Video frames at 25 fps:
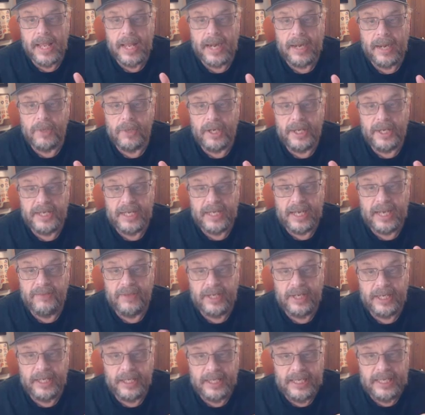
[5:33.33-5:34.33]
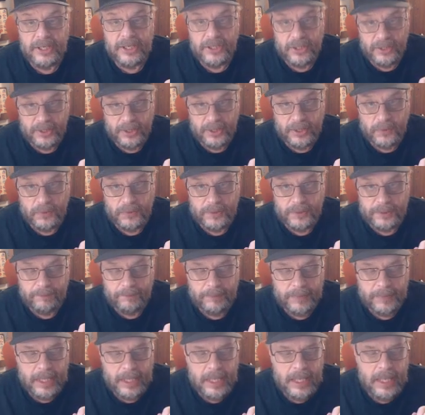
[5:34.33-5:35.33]
I'm going to dive into each of those.
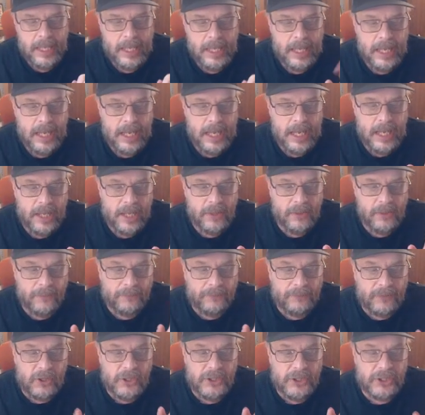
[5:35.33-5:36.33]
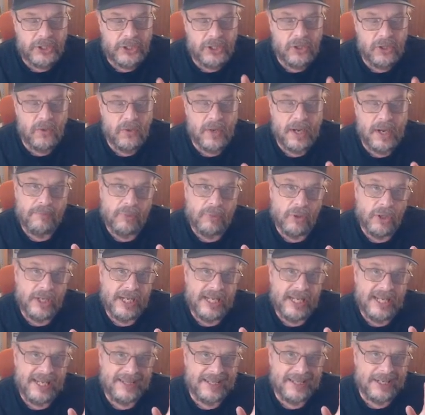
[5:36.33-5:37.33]
The first two I put
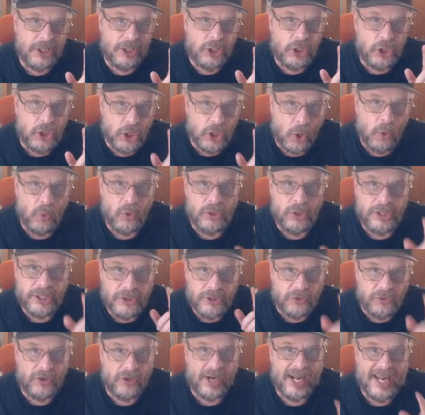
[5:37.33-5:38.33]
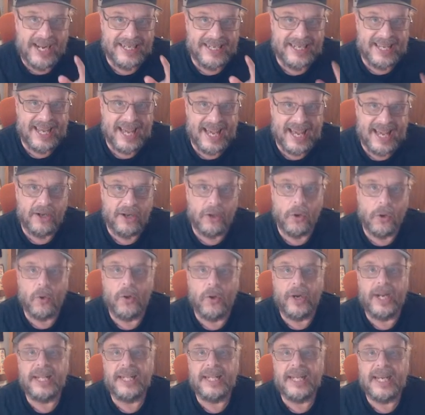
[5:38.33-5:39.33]
in the don't trade
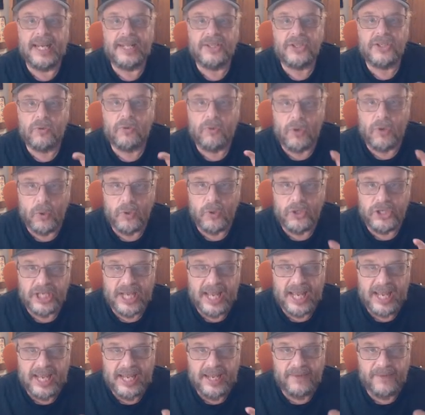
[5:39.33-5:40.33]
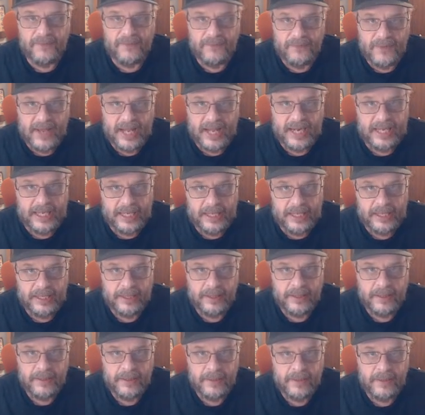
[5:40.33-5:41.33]
category, and that's Crochet and Fedde.
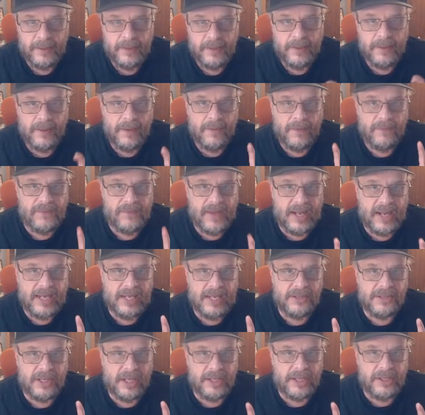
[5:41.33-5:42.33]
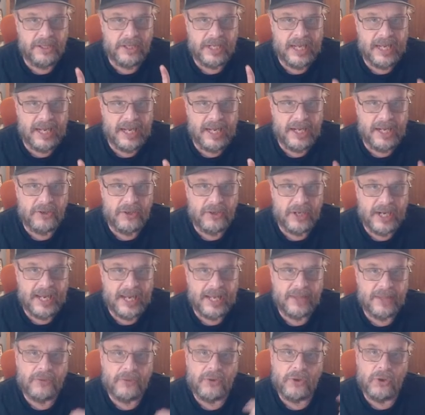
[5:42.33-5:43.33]
Fedde is under
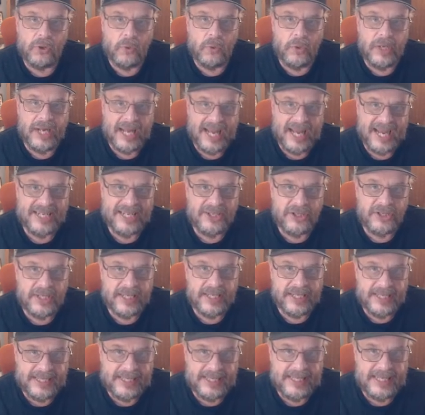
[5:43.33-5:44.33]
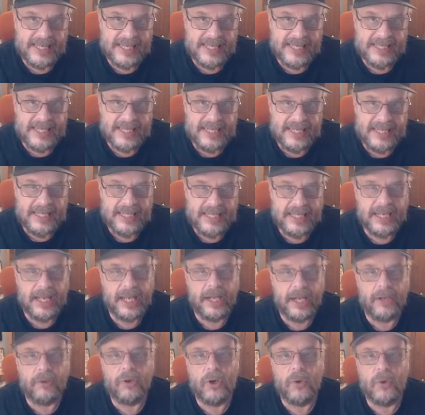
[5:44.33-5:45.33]
contract through next season,
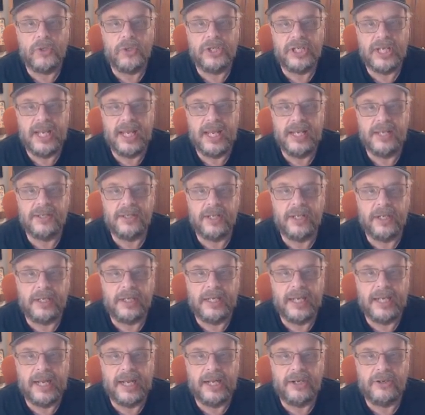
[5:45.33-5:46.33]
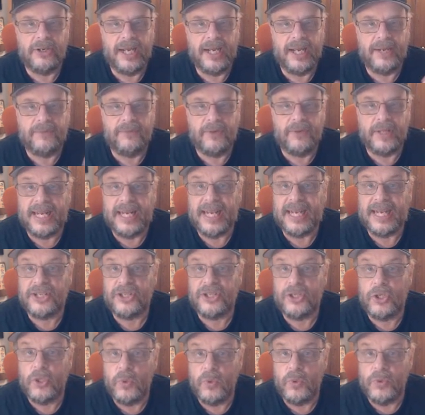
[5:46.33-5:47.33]
and Crochet is under contract for the
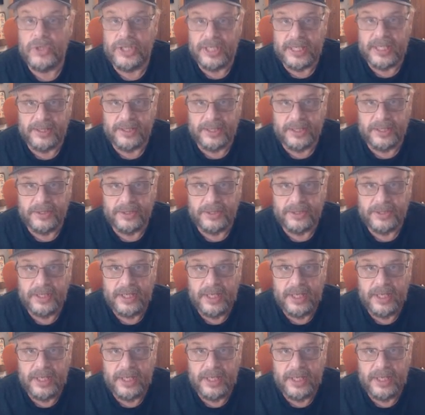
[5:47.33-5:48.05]
next two seasons.